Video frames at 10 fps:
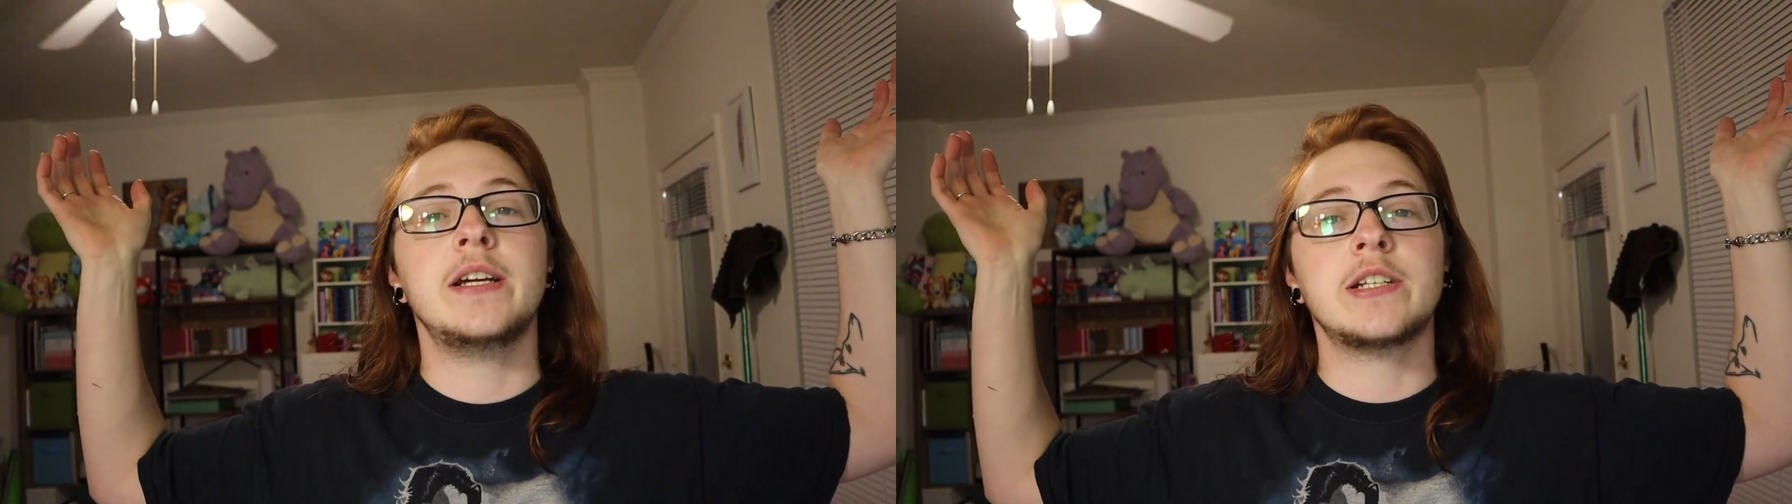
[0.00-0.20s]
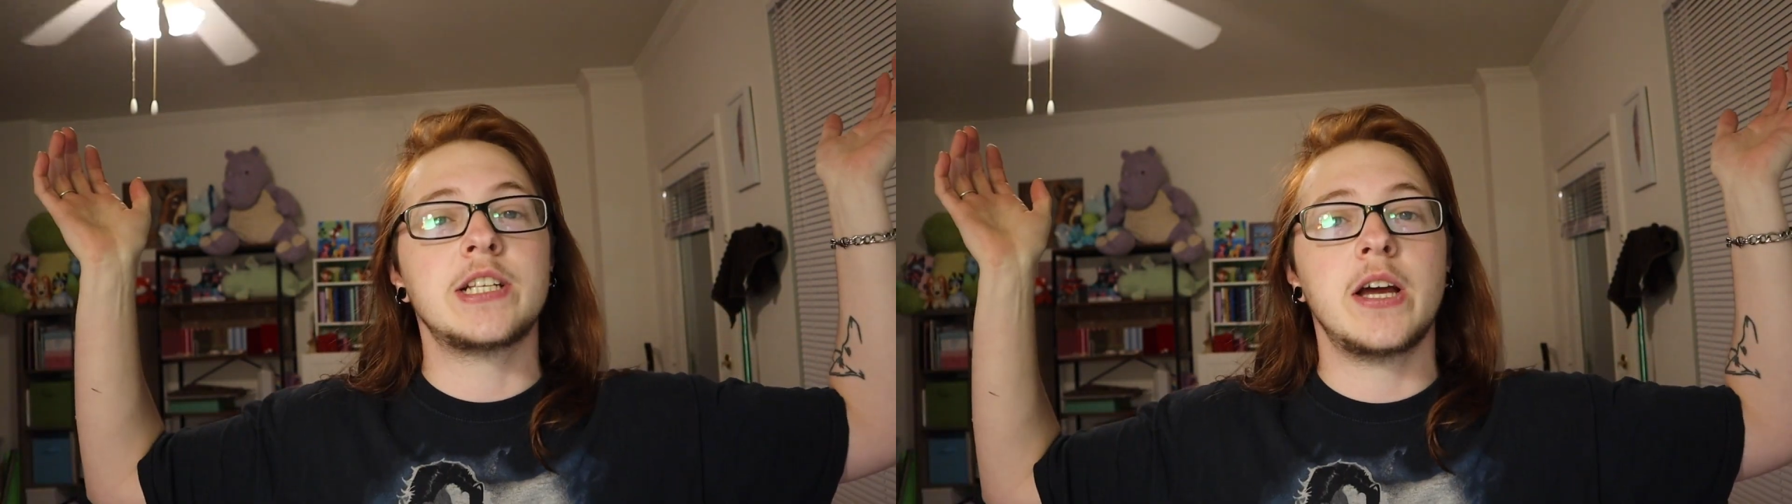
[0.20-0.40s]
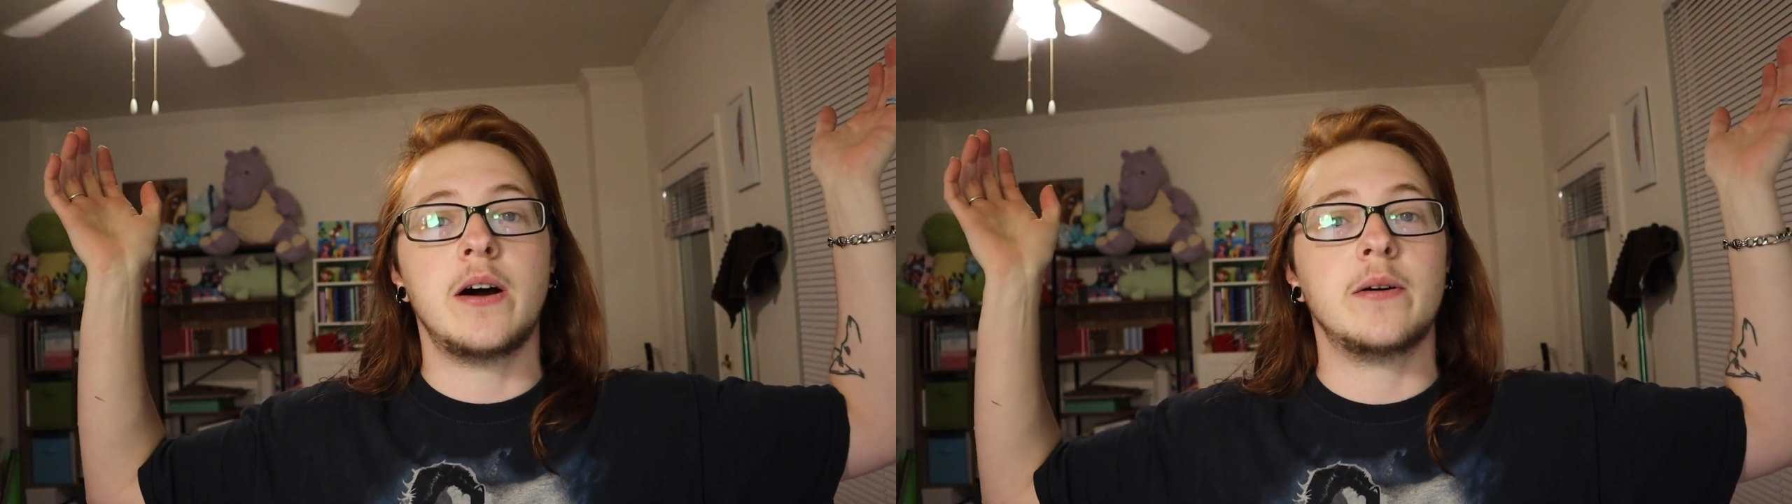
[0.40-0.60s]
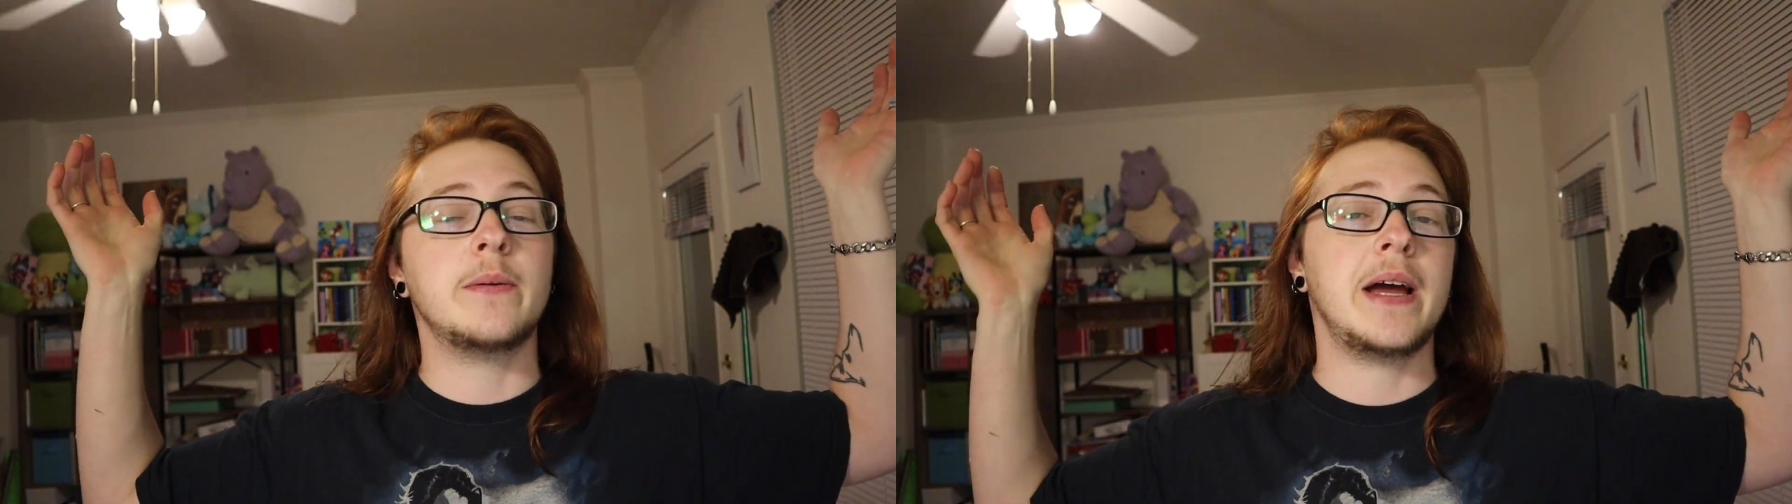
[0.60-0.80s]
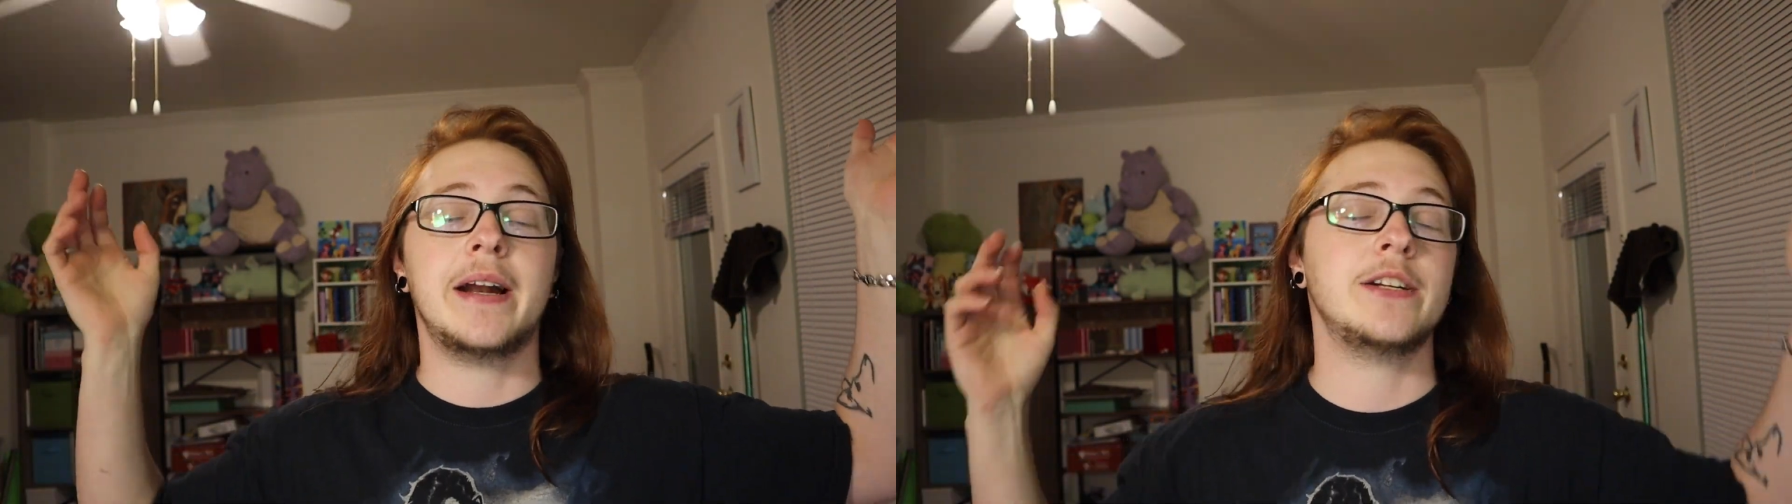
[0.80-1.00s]
years
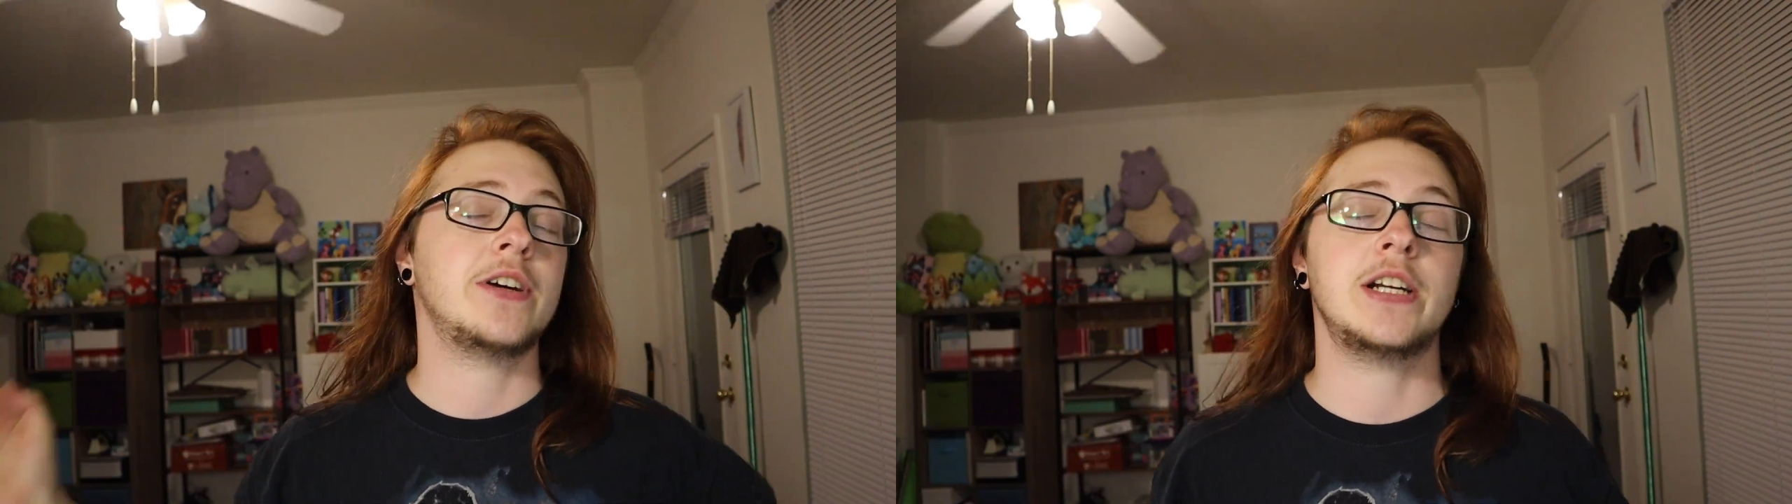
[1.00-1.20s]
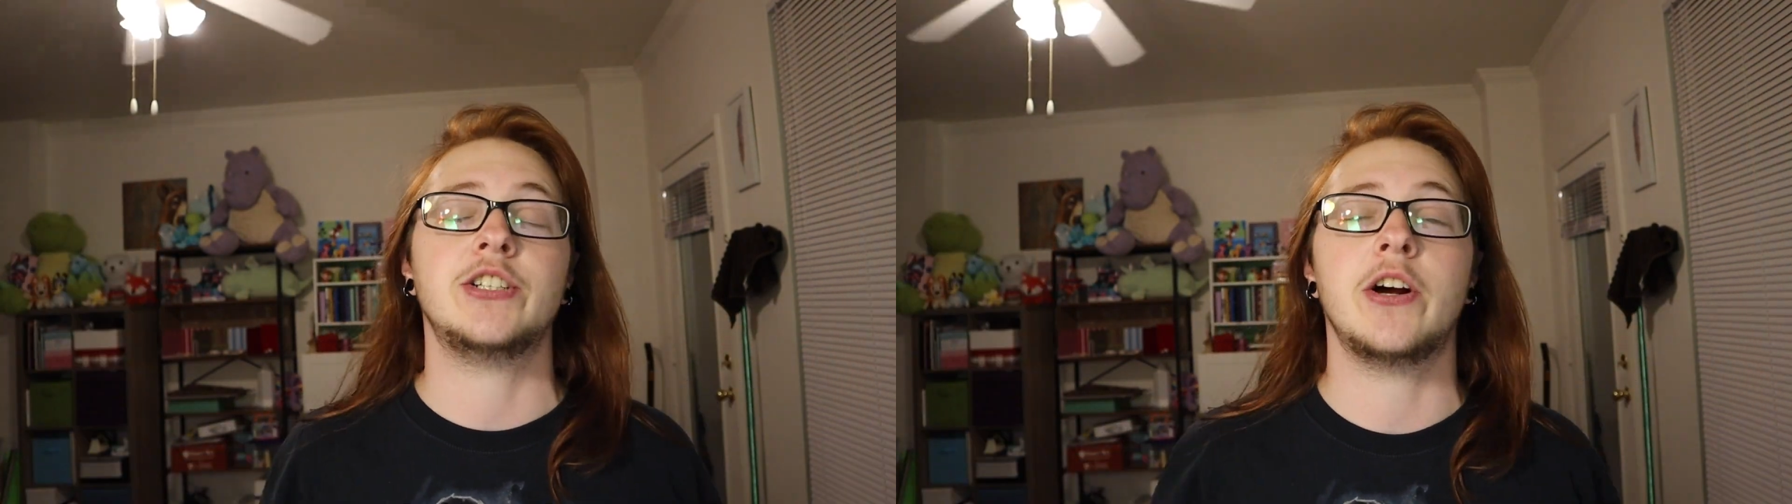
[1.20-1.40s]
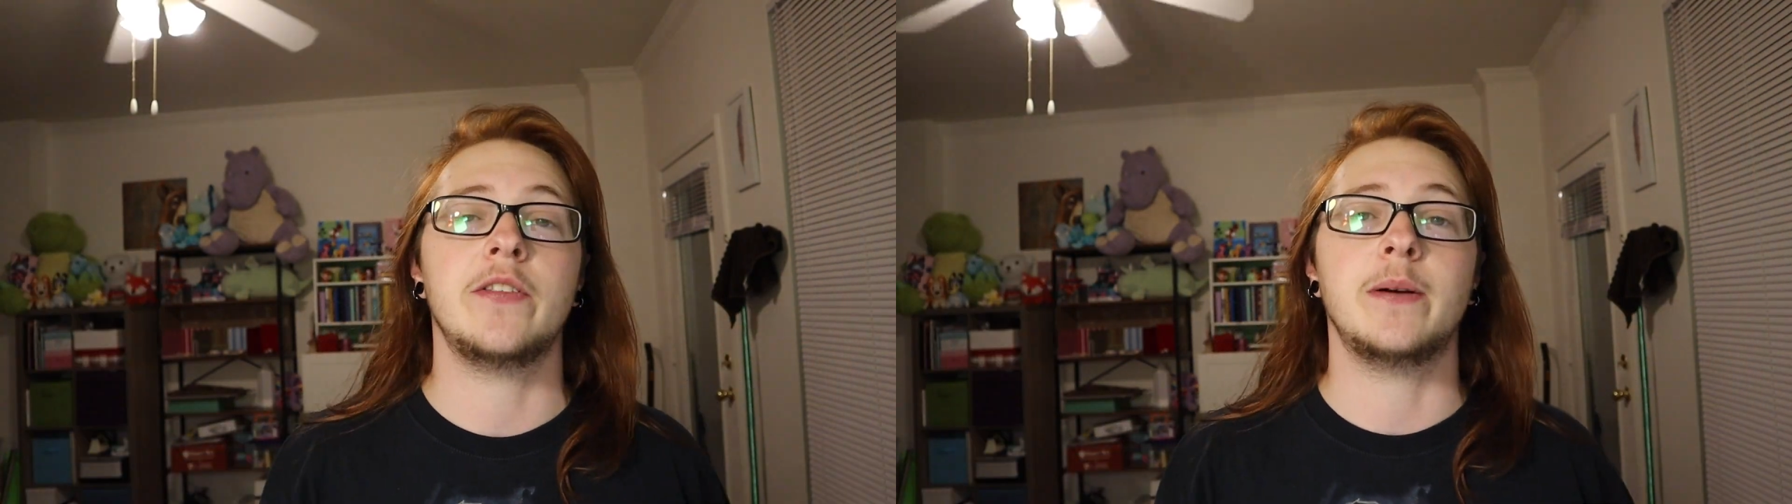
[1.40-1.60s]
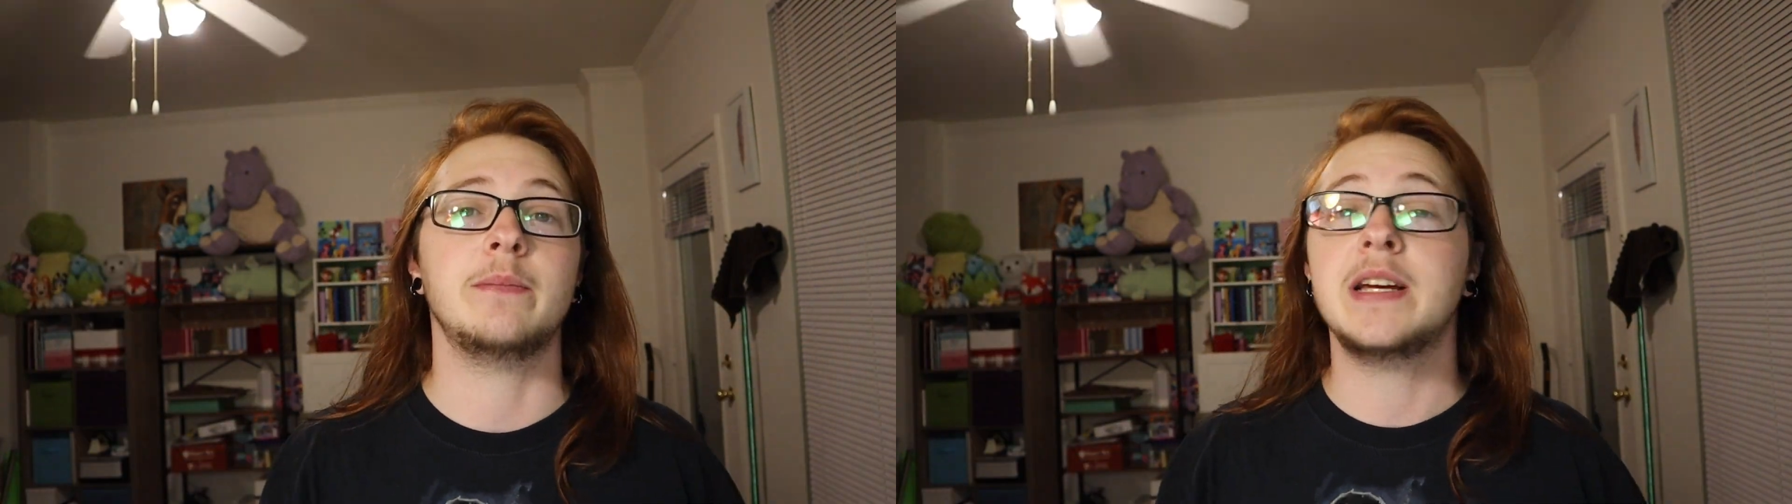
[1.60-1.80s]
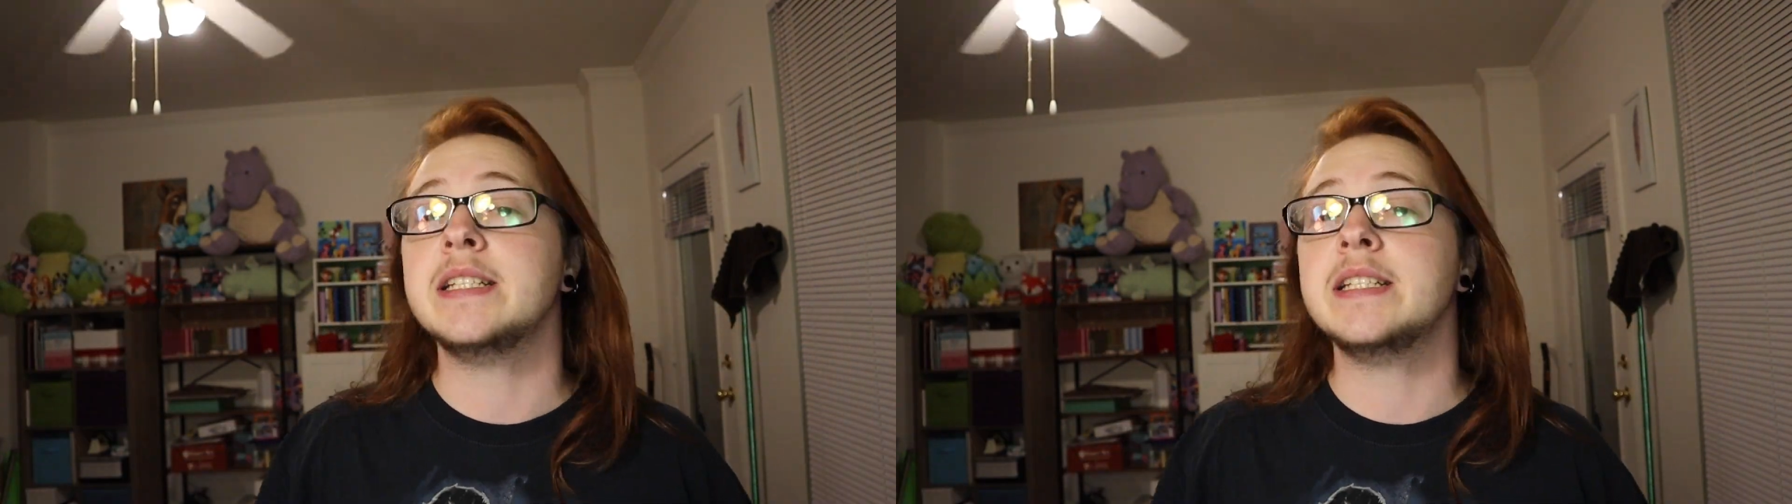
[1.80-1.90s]
ago and I tried to grow them.